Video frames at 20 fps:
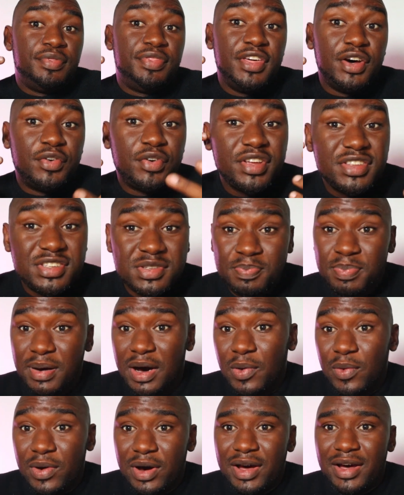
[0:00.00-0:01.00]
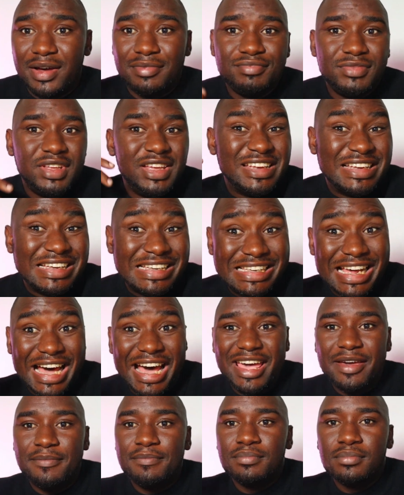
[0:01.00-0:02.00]
There is power in
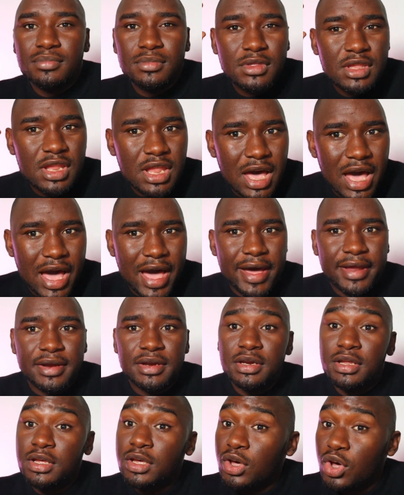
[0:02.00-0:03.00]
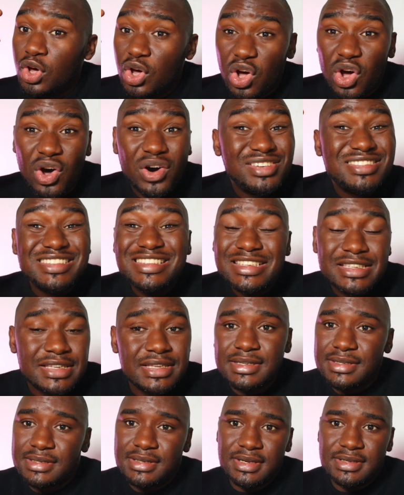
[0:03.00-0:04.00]
time and
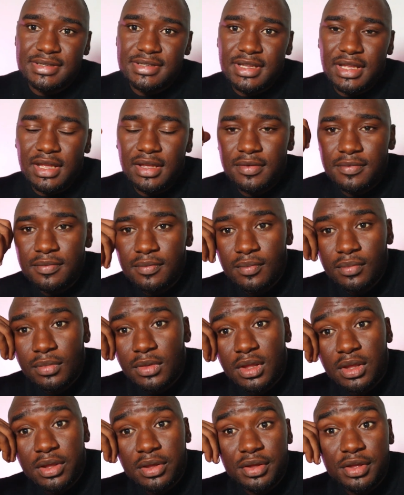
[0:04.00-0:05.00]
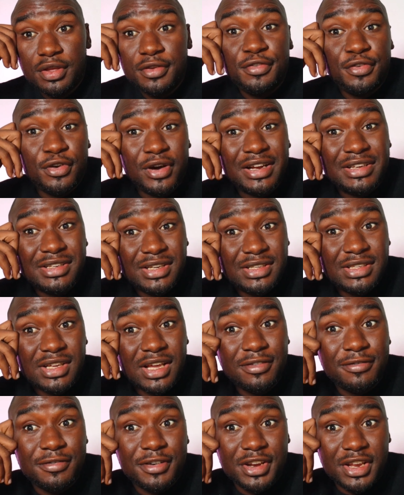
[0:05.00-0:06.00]
consistency. If you're at it
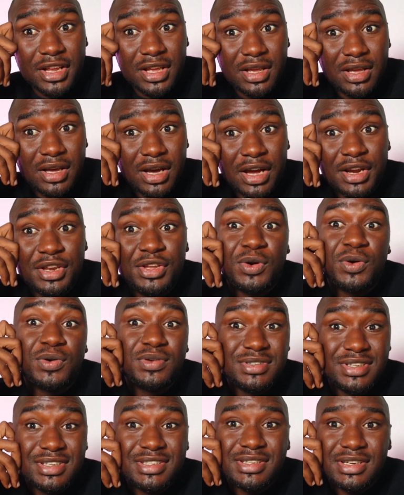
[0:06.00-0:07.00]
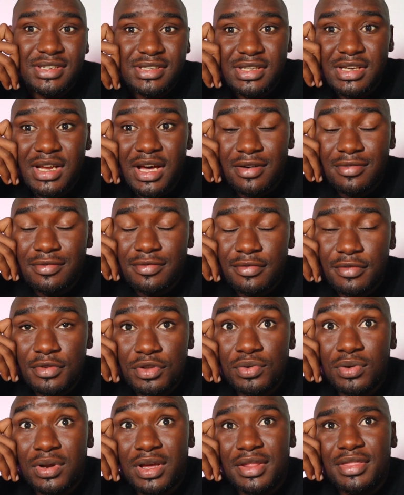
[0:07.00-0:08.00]
every day and you're consistent enough,
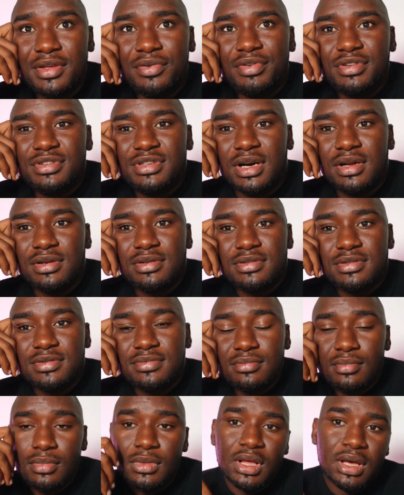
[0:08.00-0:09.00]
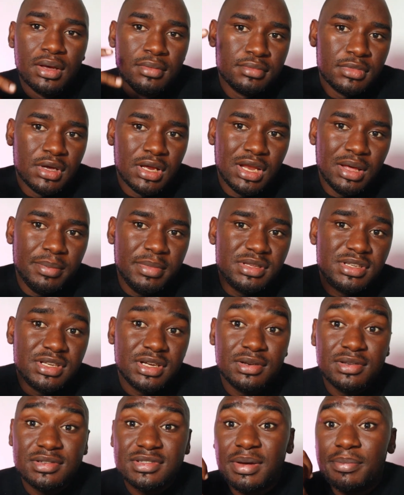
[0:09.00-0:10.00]
you'll get the results. Let me
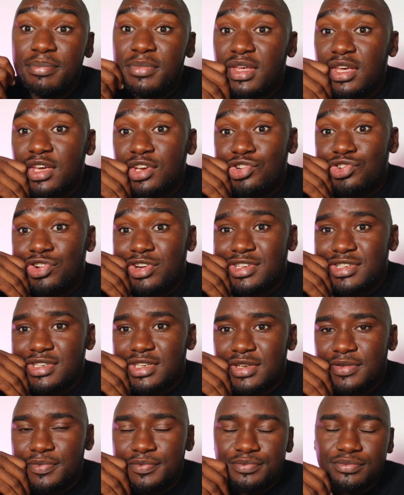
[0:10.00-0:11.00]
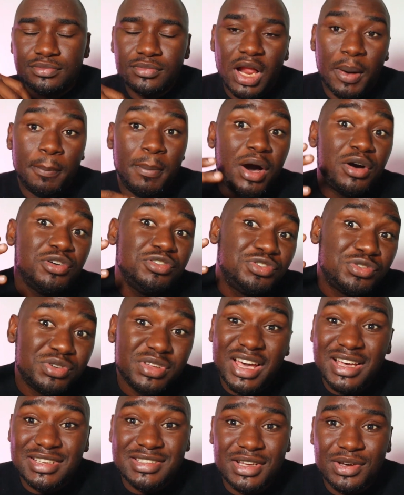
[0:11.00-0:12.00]
tell you something interesting. About 2
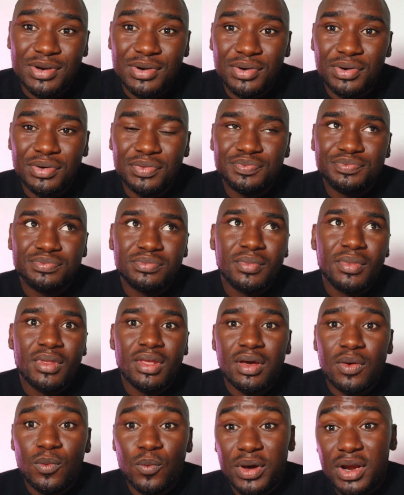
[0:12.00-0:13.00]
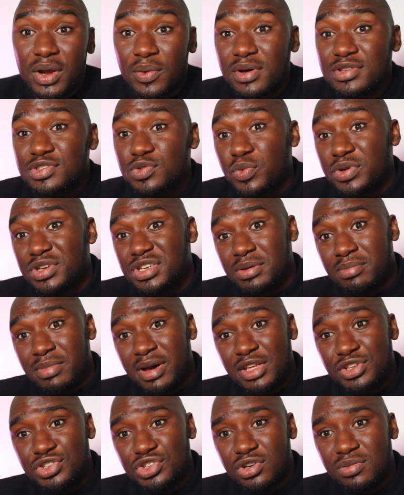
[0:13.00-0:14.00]
years ago, when I was quitting
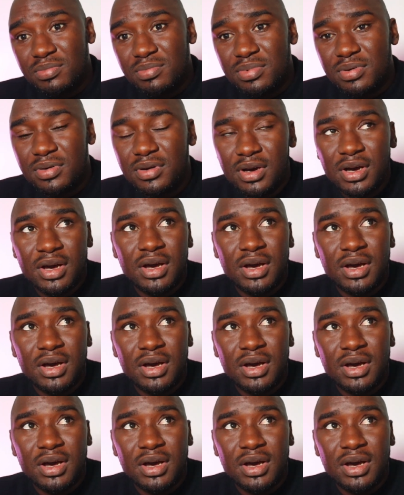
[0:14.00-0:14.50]
my job,